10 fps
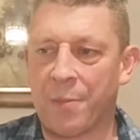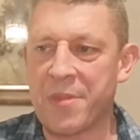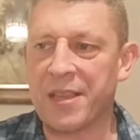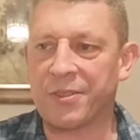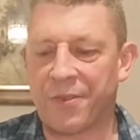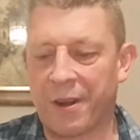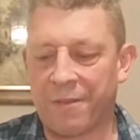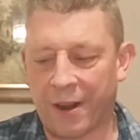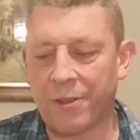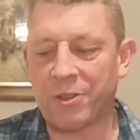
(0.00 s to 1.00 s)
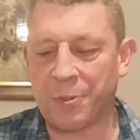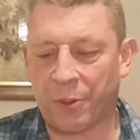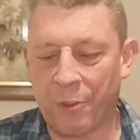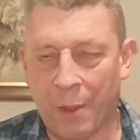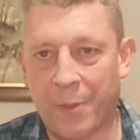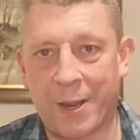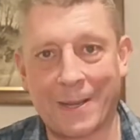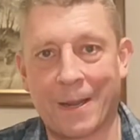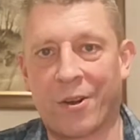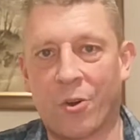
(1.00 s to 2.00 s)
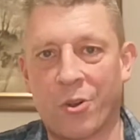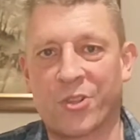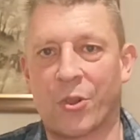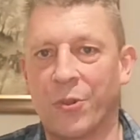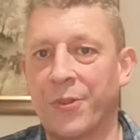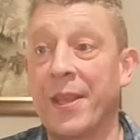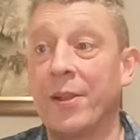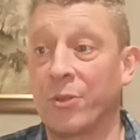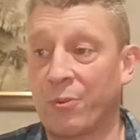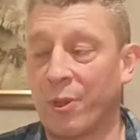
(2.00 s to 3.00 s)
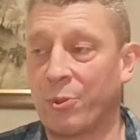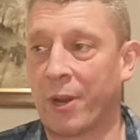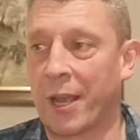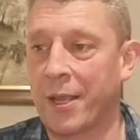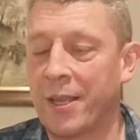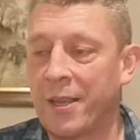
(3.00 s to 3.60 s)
me is when I used to play with a band called Rock, Salt and Nails, which were a